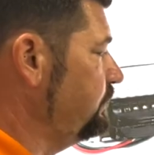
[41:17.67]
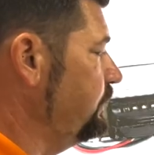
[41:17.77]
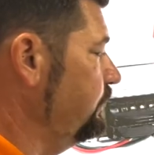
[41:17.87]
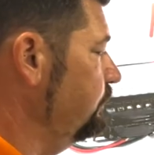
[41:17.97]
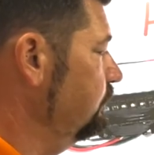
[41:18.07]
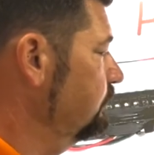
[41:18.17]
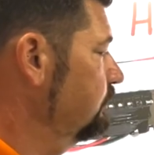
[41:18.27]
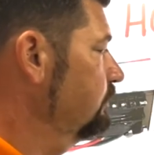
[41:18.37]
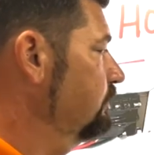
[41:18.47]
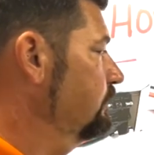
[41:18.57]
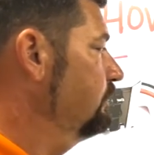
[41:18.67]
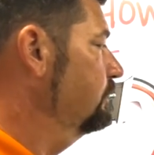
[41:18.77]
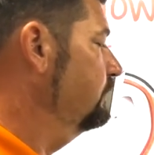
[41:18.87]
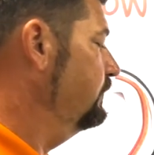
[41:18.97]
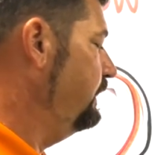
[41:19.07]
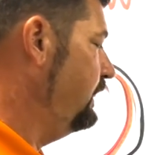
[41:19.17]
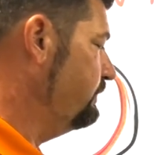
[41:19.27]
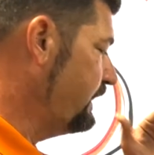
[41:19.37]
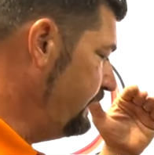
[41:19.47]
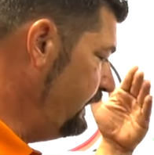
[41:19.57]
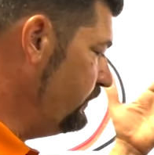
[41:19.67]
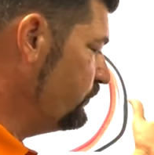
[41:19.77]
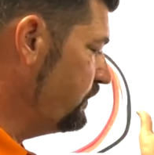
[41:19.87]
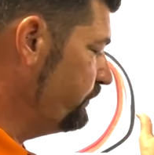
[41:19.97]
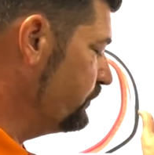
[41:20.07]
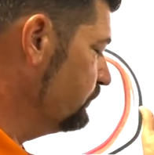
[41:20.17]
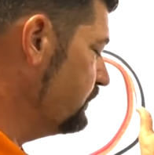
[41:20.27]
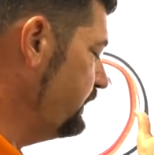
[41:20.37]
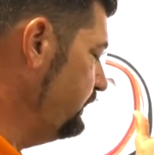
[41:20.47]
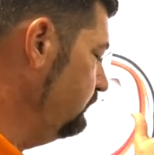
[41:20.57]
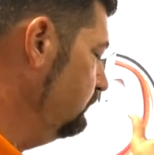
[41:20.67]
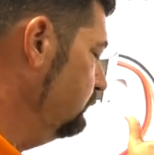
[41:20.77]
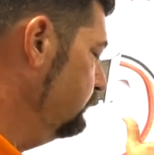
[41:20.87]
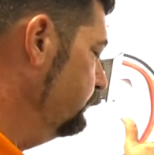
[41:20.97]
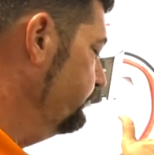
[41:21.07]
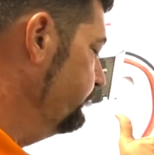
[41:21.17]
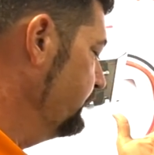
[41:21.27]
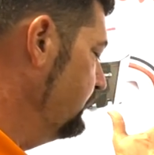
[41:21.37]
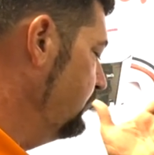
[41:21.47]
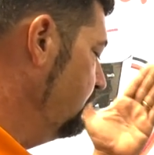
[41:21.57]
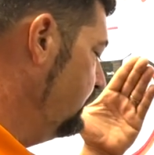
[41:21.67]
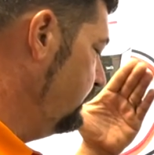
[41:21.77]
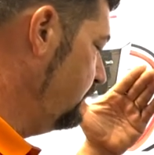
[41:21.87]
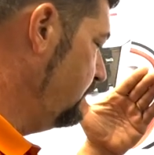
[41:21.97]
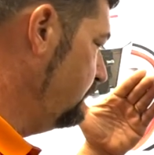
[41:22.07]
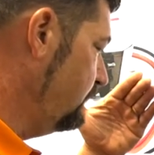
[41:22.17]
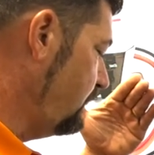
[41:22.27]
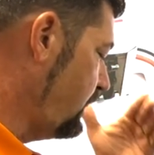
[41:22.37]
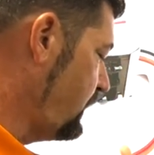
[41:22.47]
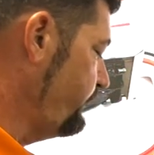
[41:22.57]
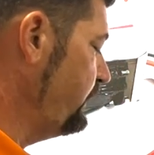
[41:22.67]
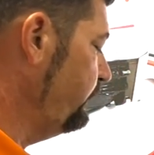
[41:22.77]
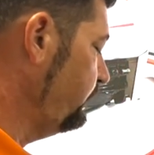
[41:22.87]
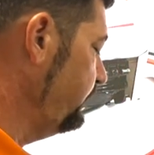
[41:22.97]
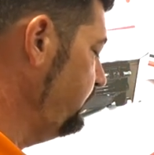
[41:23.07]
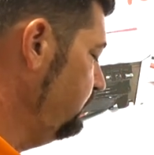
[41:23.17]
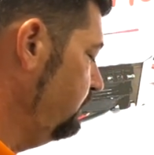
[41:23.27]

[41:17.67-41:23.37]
blow and my heat strips are running, then obviously